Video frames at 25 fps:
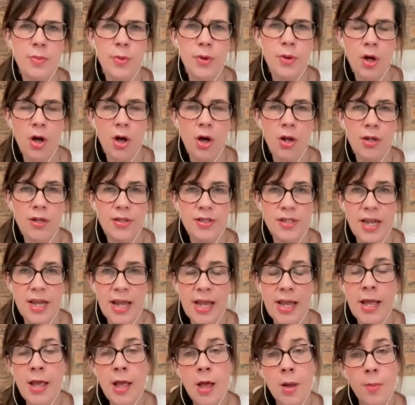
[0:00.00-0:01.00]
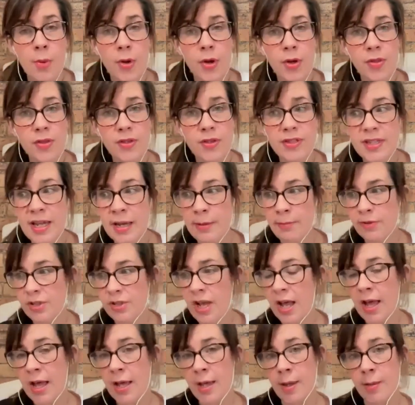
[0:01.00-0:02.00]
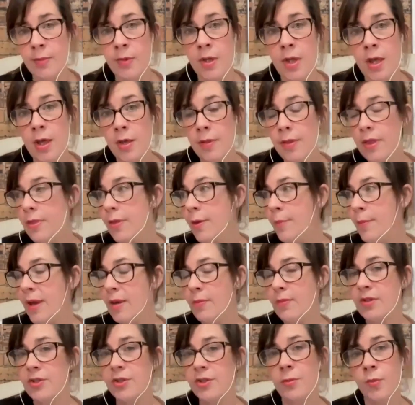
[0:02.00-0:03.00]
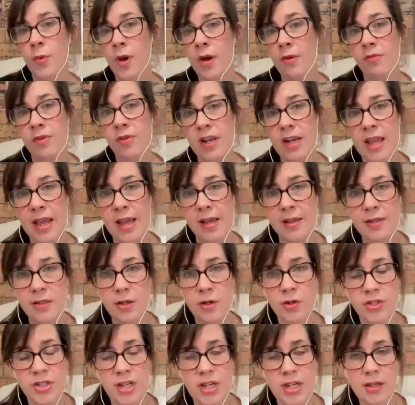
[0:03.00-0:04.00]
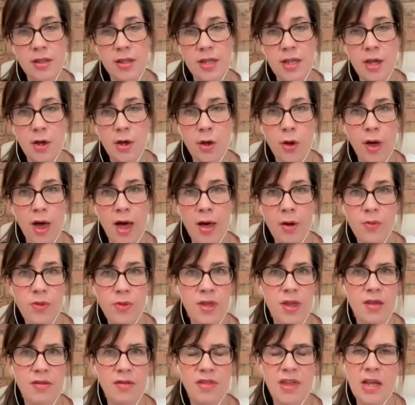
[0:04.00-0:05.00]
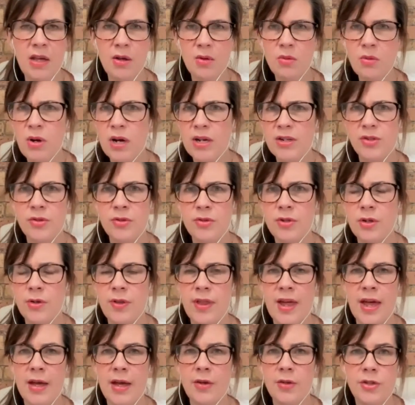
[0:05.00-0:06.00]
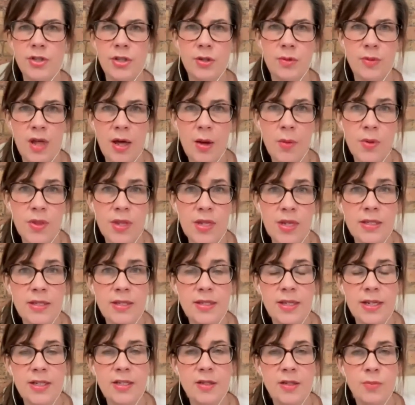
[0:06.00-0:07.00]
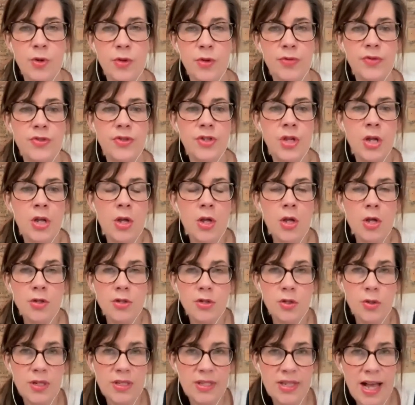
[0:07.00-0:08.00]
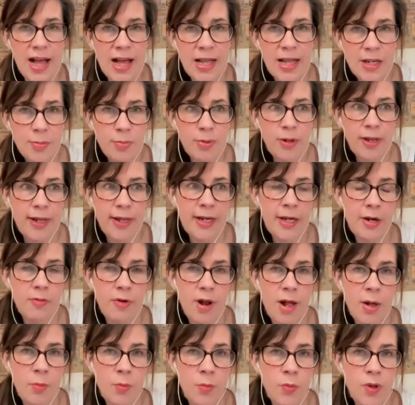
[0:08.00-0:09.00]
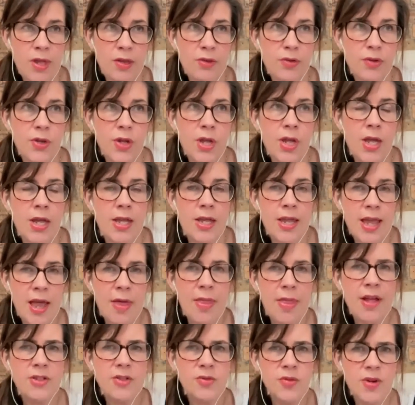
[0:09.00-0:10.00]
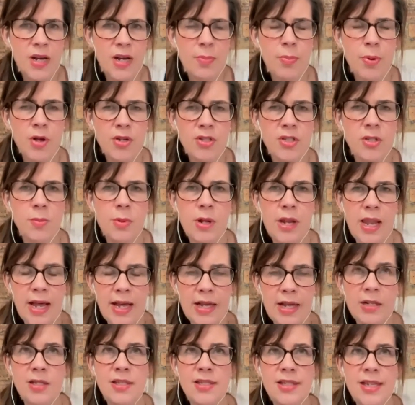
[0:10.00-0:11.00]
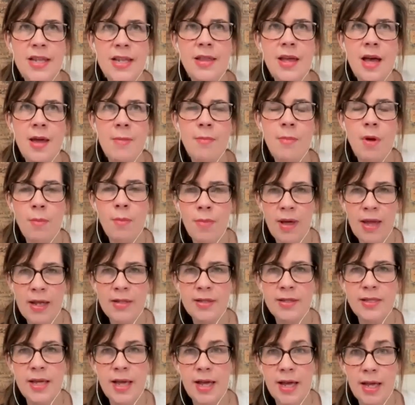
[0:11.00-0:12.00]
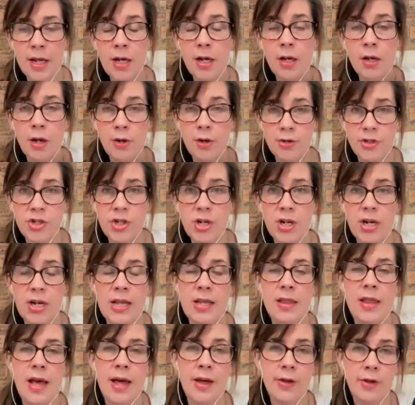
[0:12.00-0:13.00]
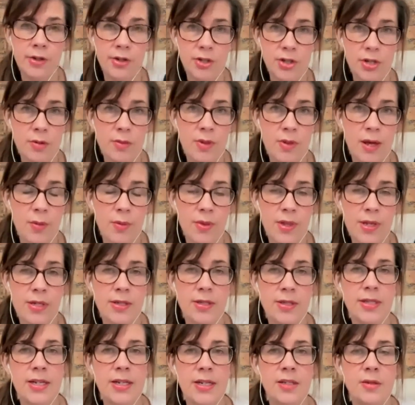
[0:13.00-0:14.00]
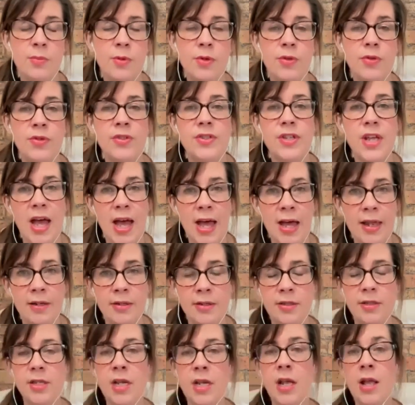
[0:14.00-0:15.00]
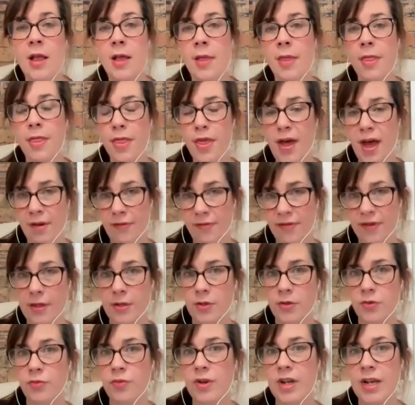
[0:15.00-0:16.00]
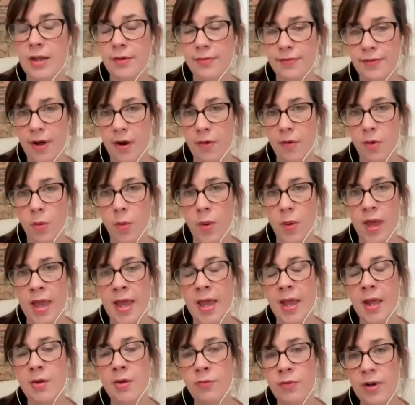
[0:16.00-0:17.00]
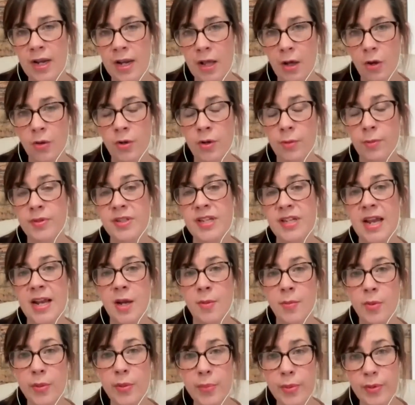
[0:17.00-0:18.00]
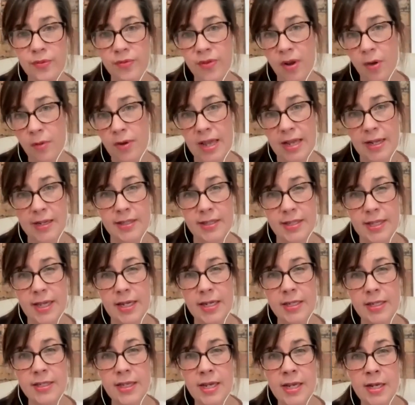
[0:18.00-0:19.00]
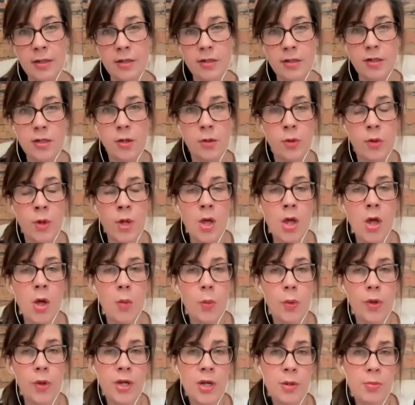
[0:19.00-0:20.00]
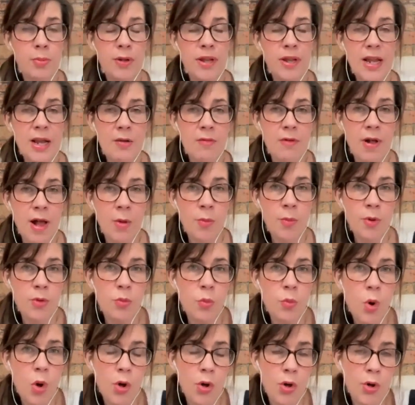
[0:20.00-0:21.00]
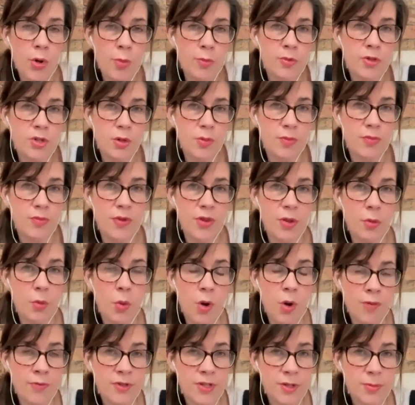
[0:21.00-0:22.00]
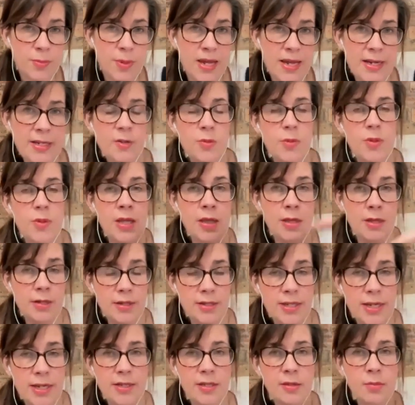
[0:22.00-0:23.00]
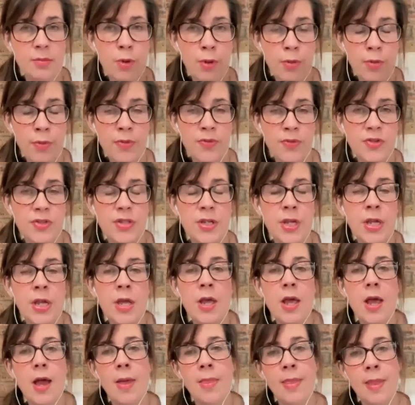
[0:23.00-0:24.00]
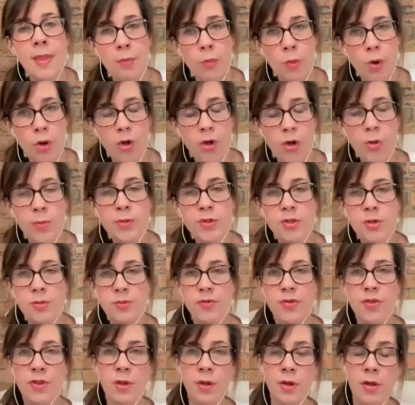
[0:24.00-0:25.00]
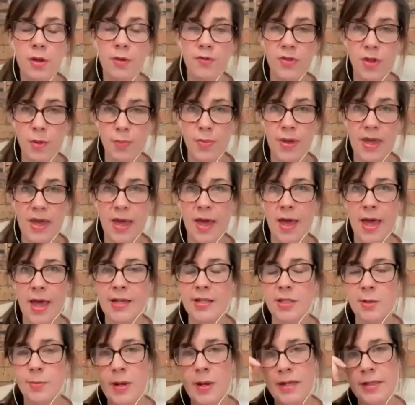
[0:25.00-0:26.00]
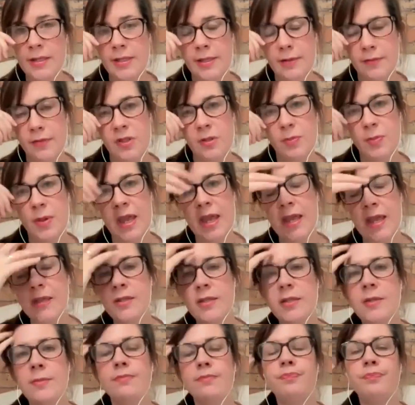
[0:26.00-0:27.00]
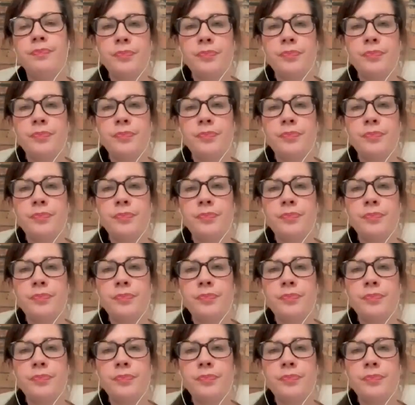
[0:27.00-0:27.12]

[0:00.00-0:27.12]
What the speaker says: book a holiday. But at the same time, there might be somewhere really exotic that you cut out that you think, oh, I don't know that I could do that within 6 months. So it's kind of playing around with, yeah, that's really possible. I can see that in my mind's eye logically that I could do that within 6 months. And that feels really far away and really unobtainable, but very exciting. So we're going to play around with what comes up for the one space within the 6 months, and then what comes up for the bigger expansive space.